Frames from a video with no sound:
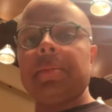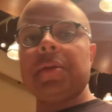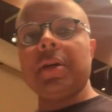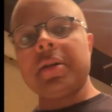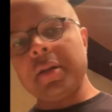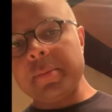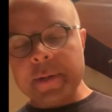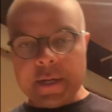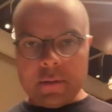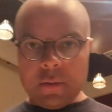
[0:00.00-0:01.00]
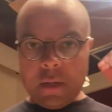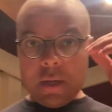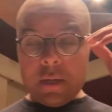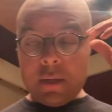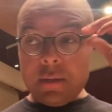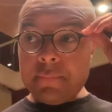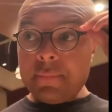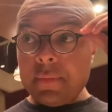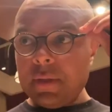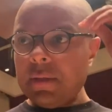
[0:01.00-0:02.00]
talking about uh,
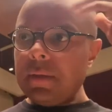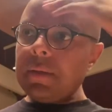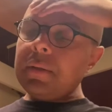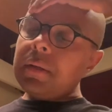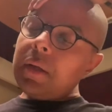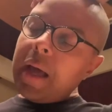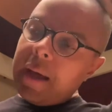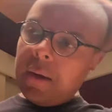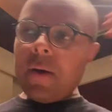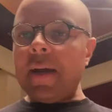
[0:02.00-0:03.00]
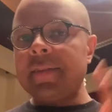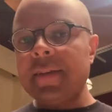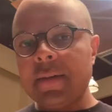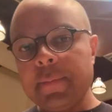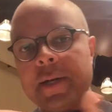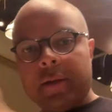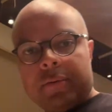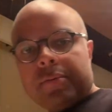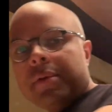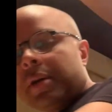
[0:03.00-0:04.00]
how I take my
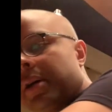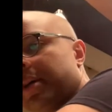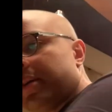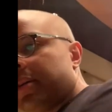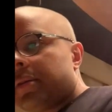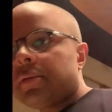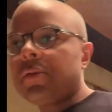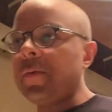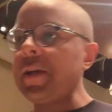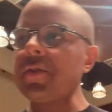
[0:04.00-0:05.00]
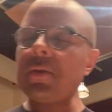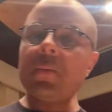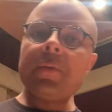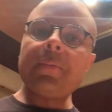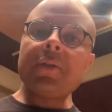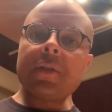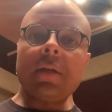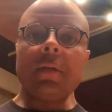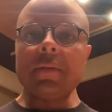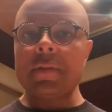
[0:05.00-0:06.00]
own uh, direction with
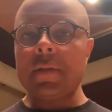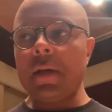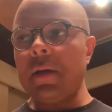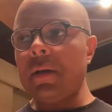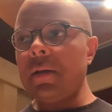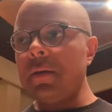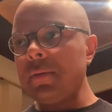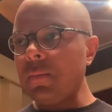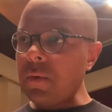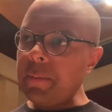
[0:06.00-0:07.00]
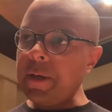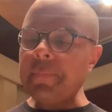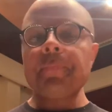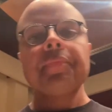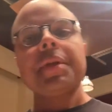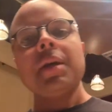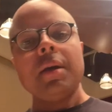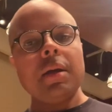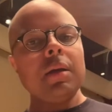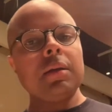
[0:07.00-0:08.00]
Michelle's uh, warm up.
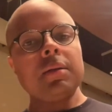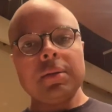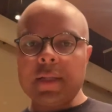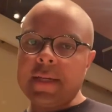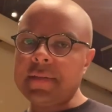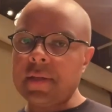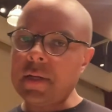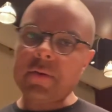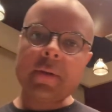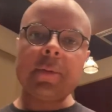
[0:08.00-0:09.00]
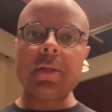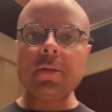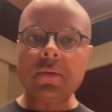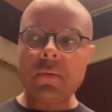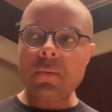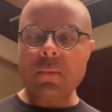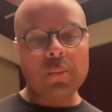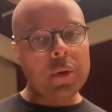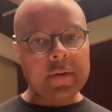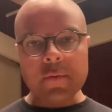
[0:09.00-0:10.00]
And like I said, I recommend you,
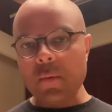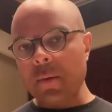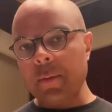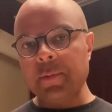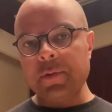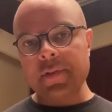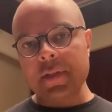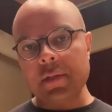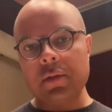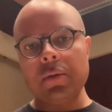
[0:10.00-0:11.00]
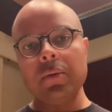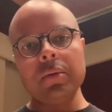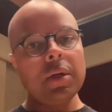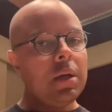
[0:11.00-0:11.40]
whatever warm up you decide to do,